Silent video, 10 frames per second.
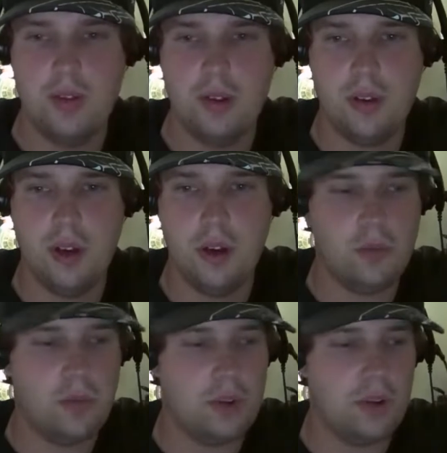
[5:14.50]

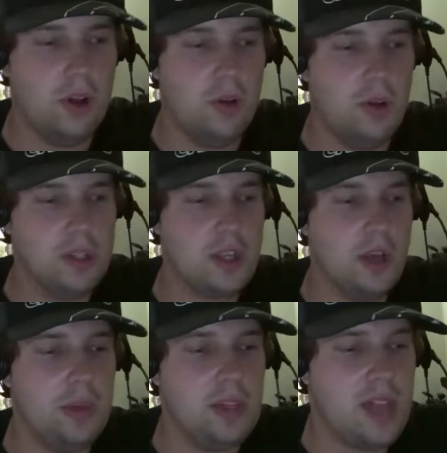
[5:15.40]
We'll
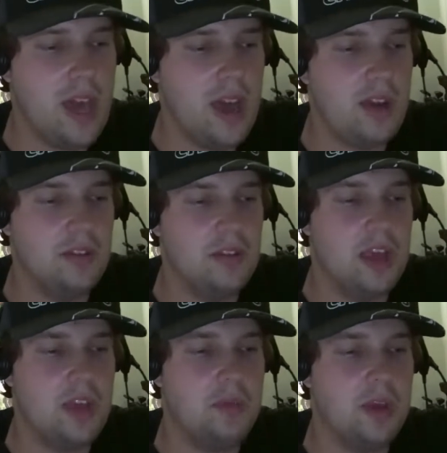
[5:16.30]
talk about that on
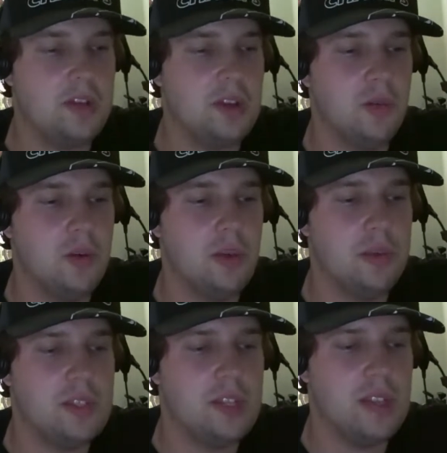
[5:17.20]
Hate Week. Don't worry. I'm
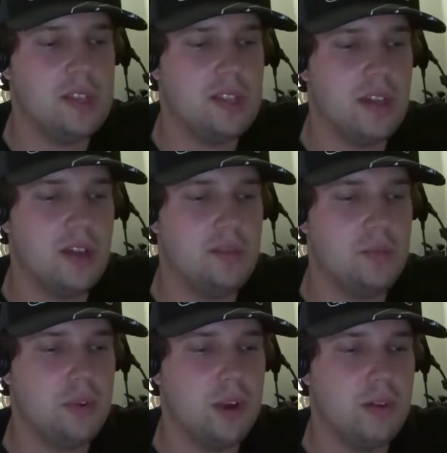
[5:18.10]
going to get to that,
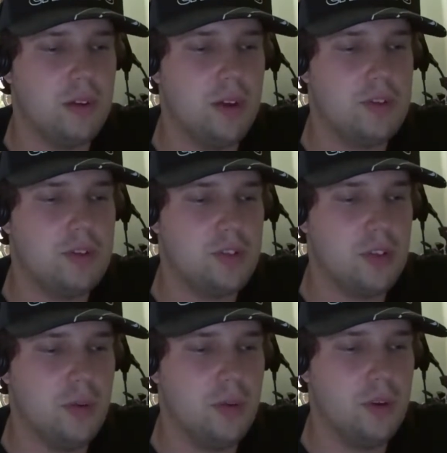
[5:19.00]
Brandon Rogers.
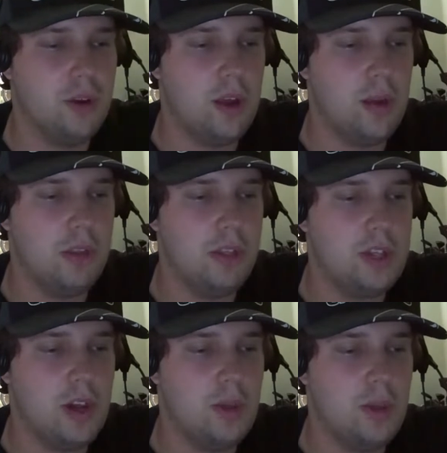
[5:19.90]
Don't worry. I'm going to
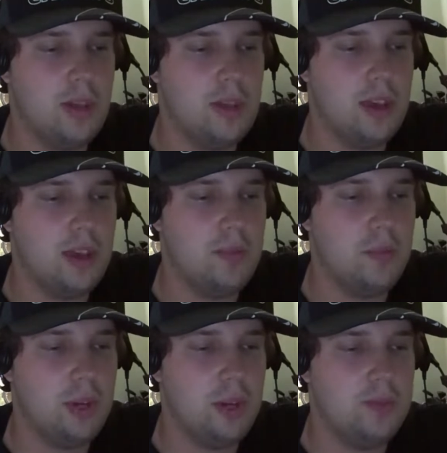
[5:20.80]
talk about that.
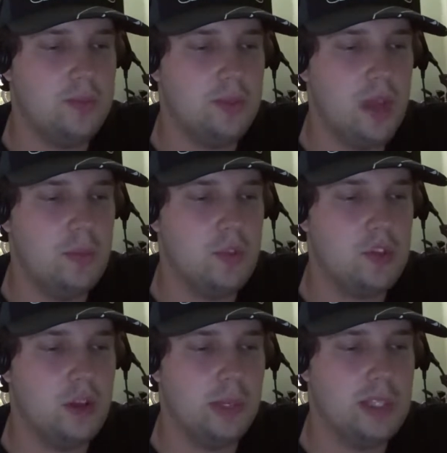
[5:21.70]
But I'm just
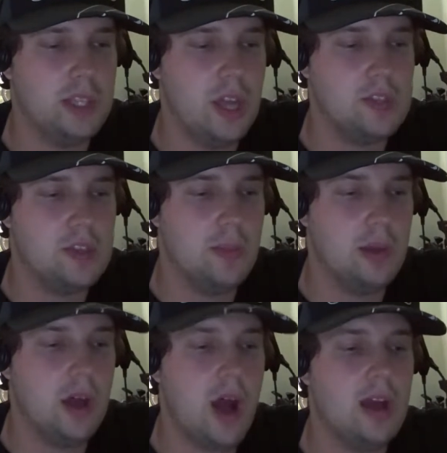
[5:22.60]
talking about tonight's all
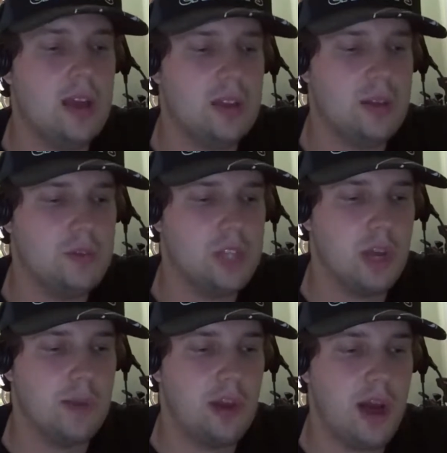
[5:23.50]
about hockey. I'm
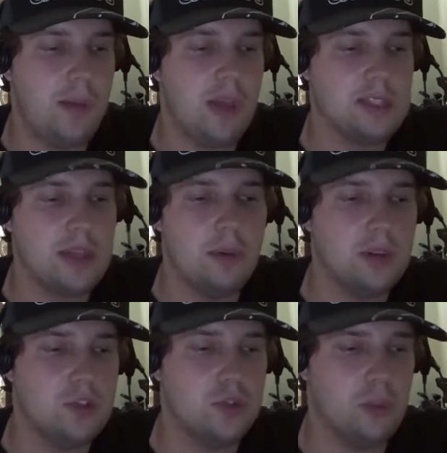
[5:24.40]
talking about hockey because I
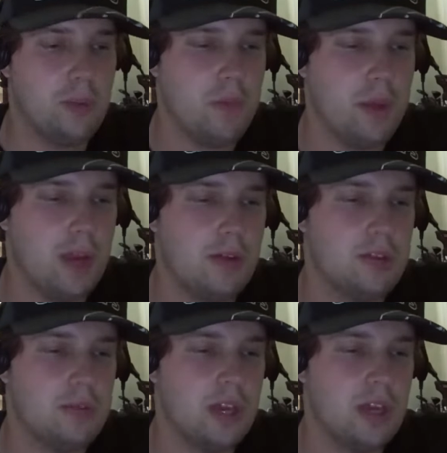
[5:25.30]
want to enjoy my
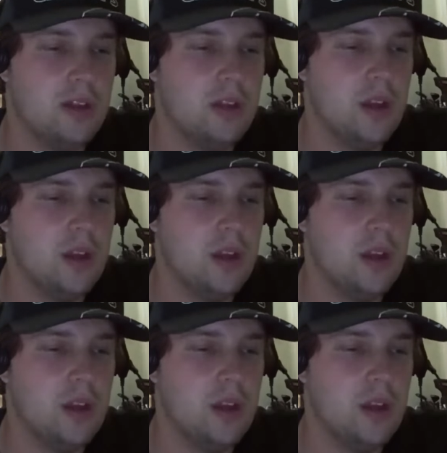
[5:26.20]
Penguins, man.